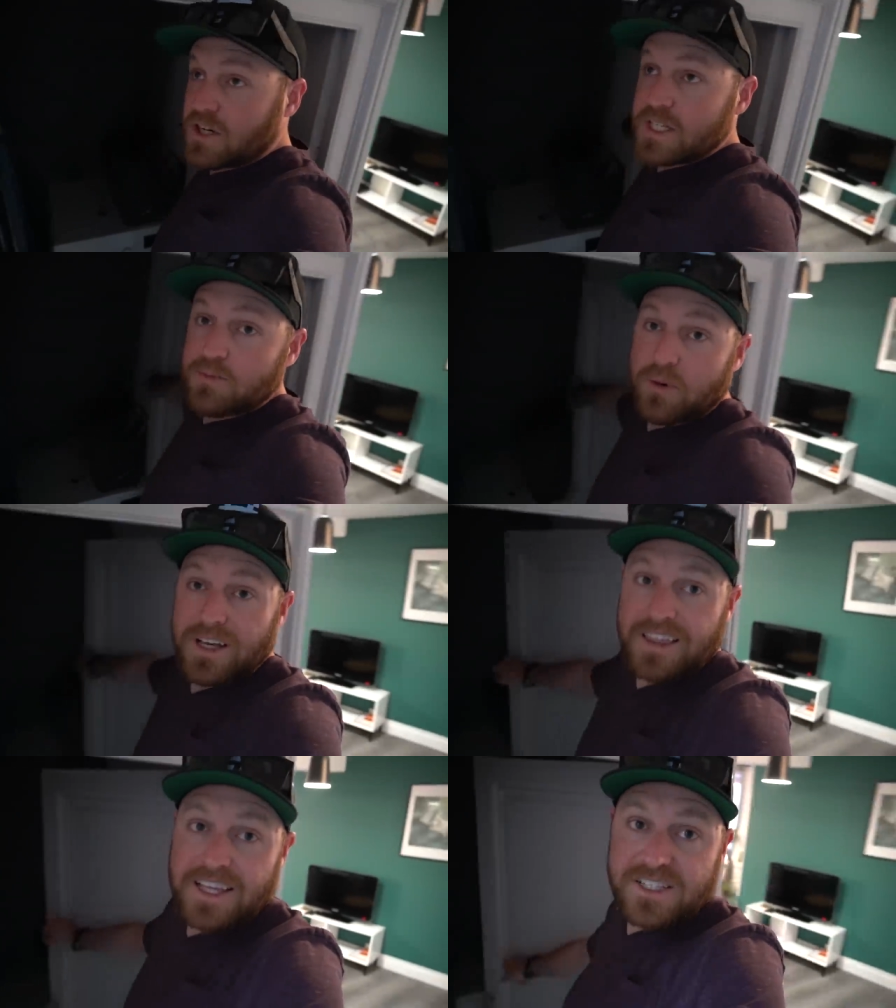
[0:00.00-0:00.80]

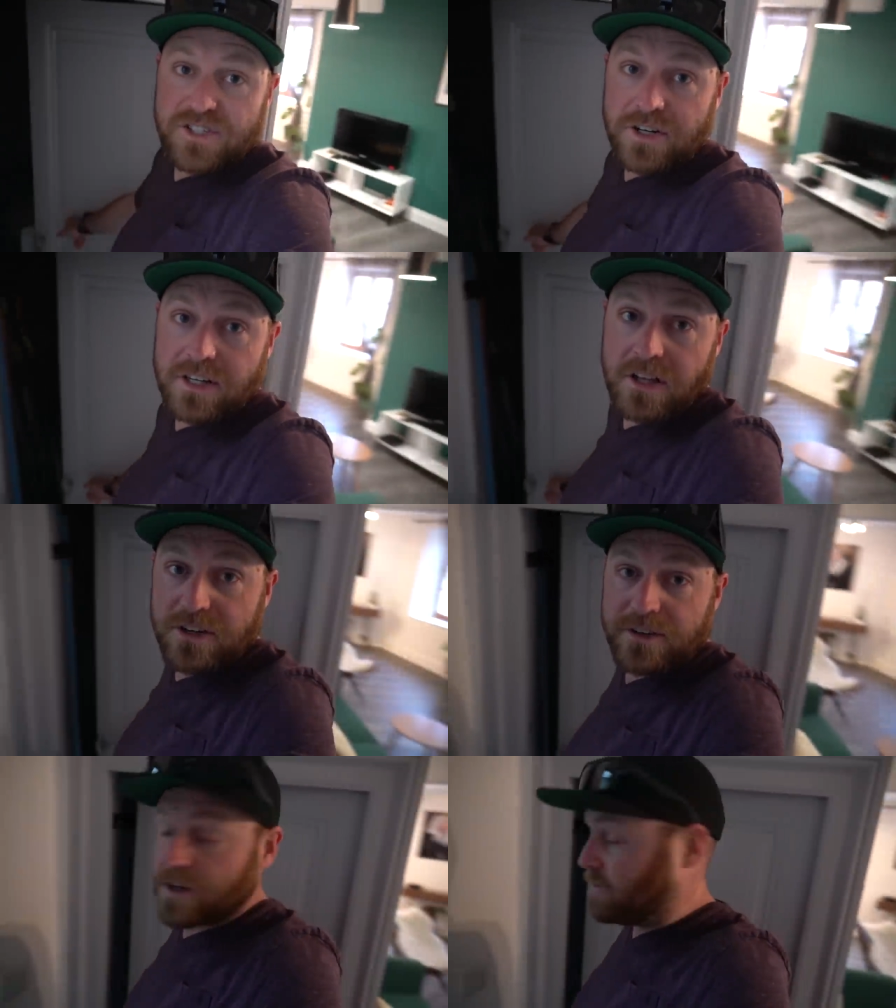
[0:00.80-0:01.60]
transporting less dirty
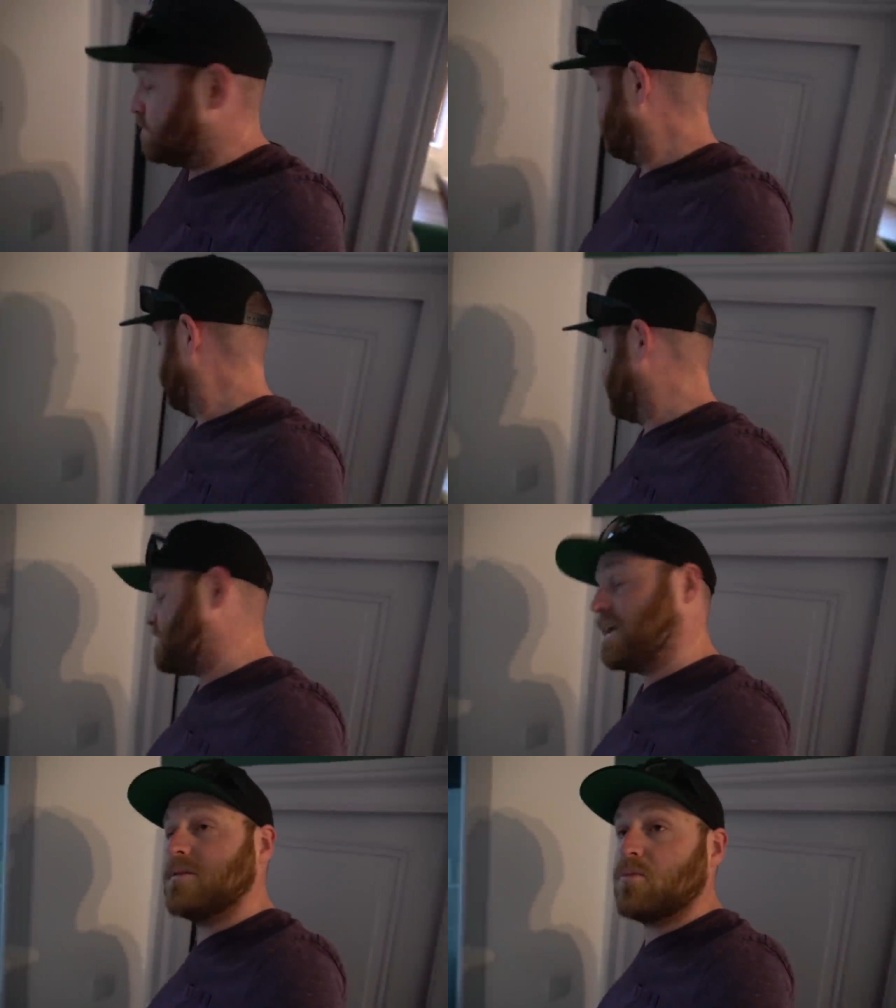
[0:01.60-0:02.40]
laundry home
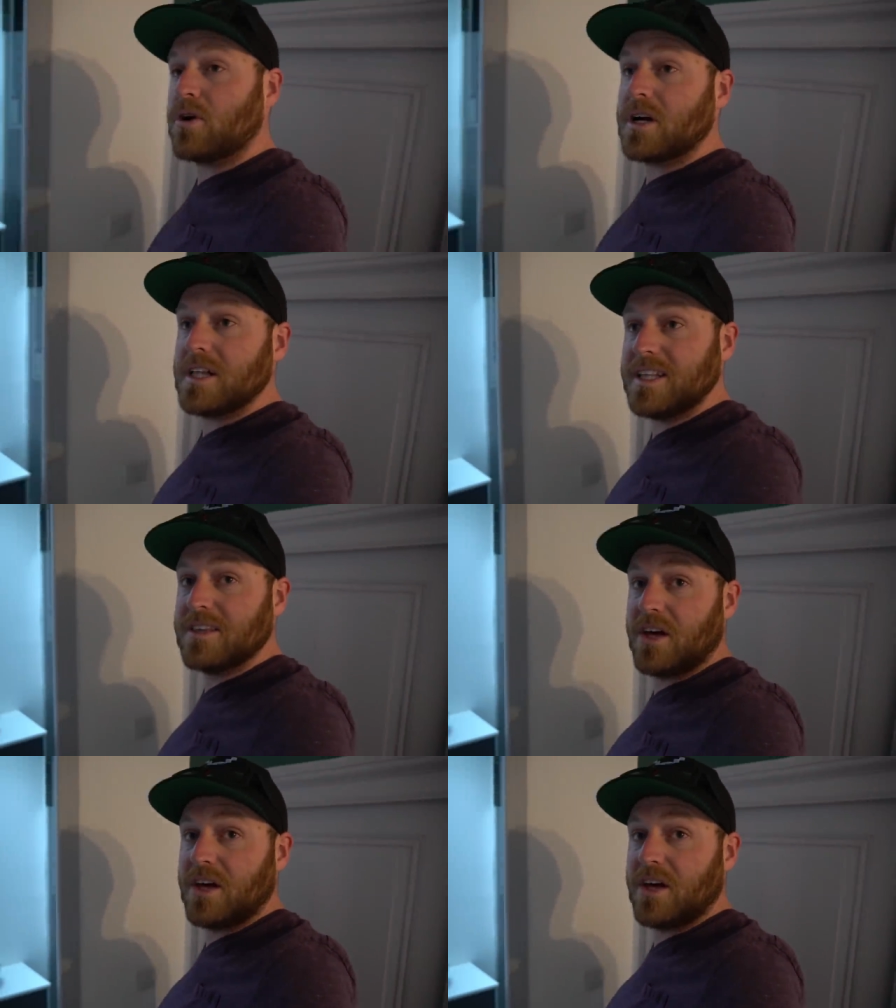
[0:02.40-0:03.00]
and more clean